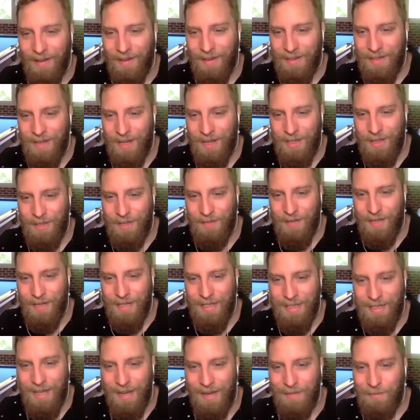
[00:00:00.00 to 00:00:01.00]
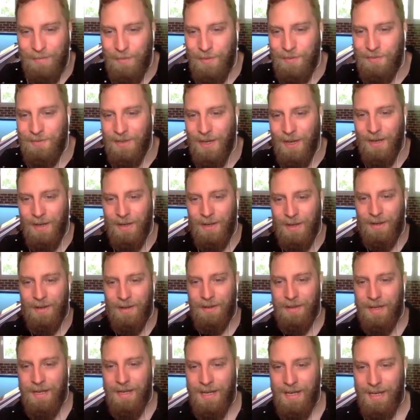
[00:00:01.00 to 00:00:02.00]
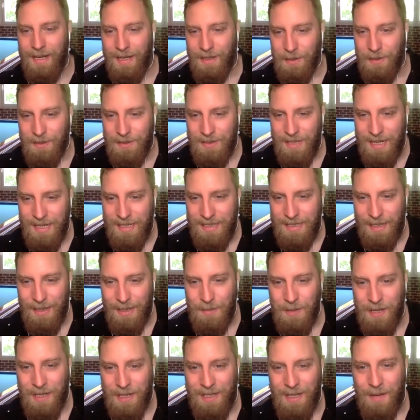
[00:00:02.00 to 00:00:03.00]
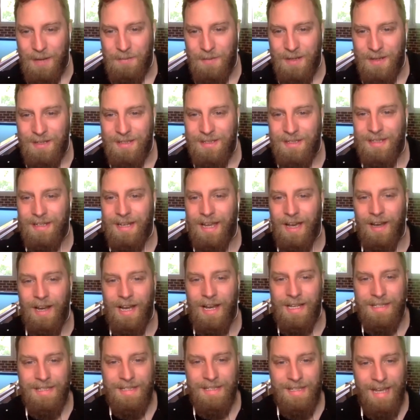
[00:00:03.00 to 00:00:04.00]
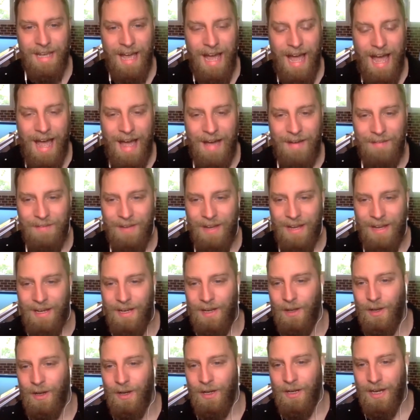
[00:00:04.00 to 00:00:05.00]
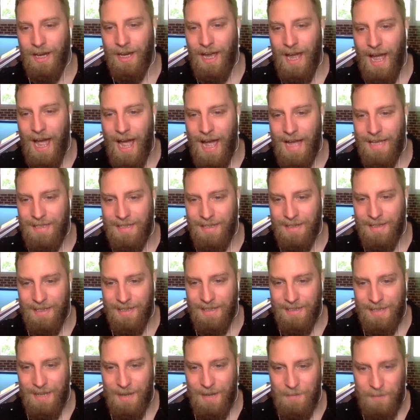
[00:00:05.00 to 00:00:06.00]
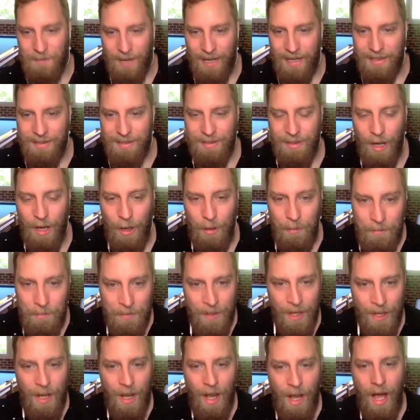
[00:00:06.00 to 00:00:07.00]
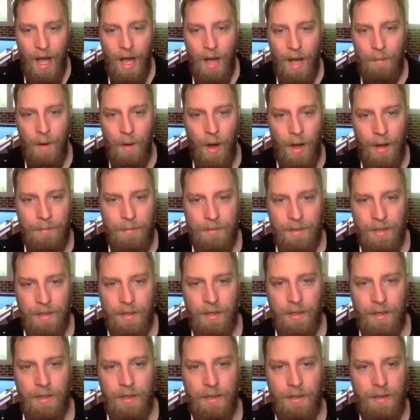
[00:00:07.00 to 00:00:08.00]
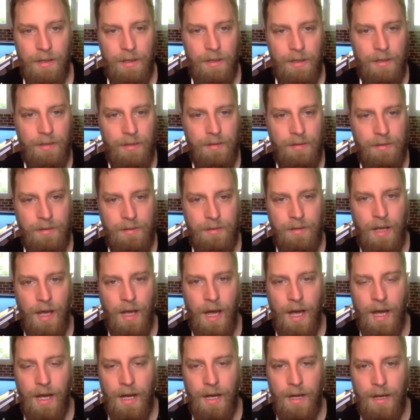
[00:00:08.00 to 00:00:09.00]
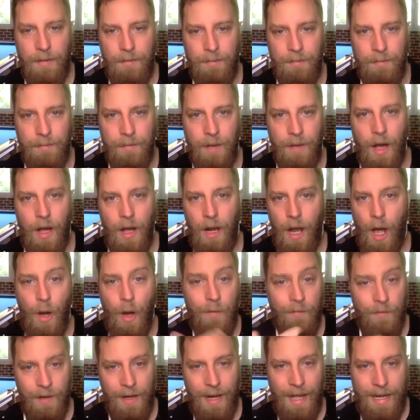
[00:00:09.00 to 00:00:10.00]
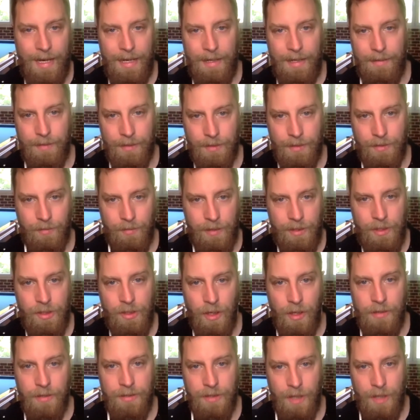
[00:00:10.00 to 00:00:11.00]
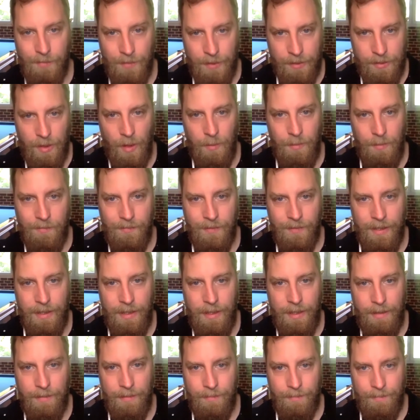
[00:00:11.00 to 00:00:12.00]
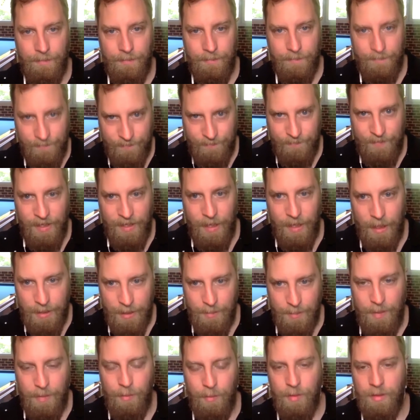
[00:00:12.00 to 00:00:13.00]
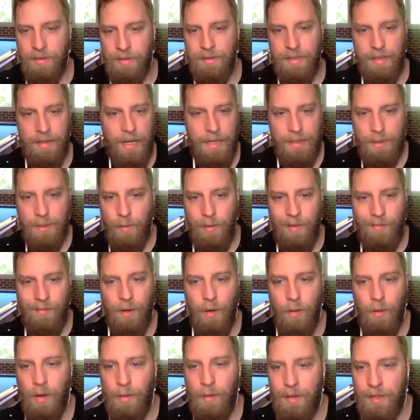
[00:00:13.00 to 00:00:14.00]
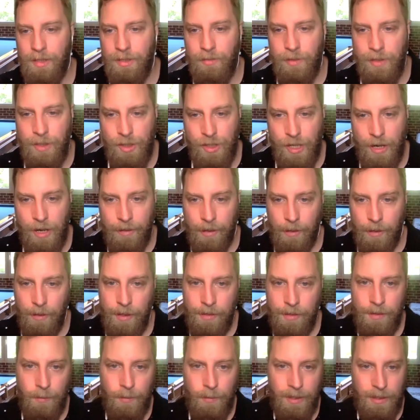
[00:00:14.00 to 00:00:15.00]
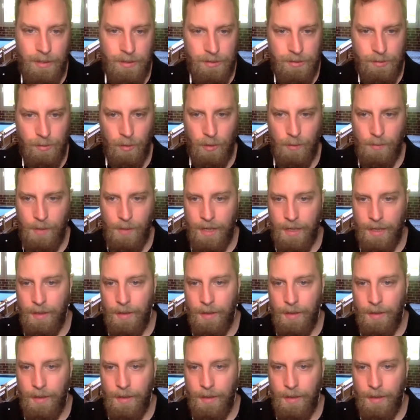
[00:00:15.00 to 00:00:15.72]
the touchy feely stuff. We've done the teasing the big numbers. Now let's have a look at this template. So I'm gonna I'll overlay the screenshots over the top of the video so people can see that. So we haven't got to worry about screen sharing or anything. We can just talk about it.